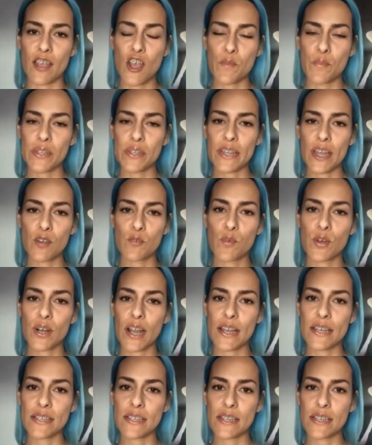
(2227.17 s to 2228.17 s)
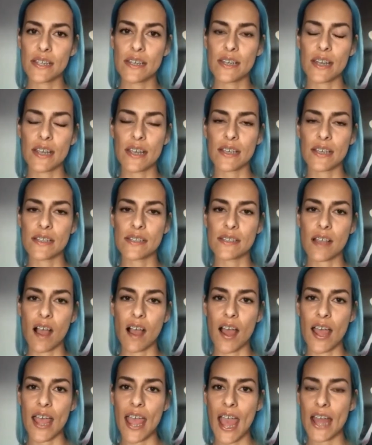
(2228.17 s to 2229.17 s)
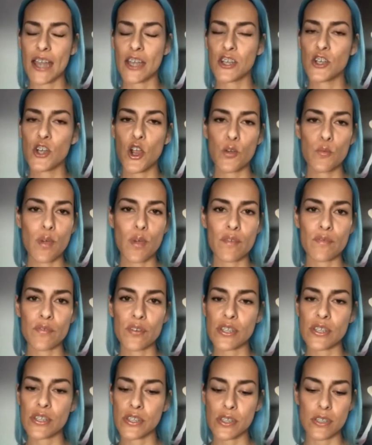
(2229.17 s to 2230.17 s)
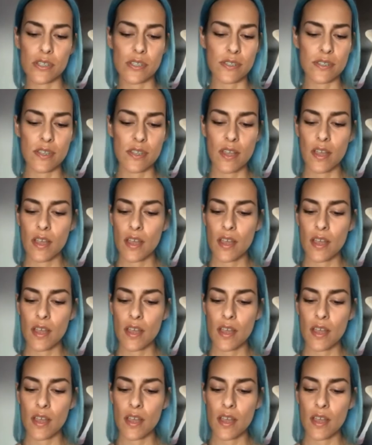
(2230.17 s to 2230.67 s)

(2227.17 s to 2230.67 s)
But then what I did is I had no references,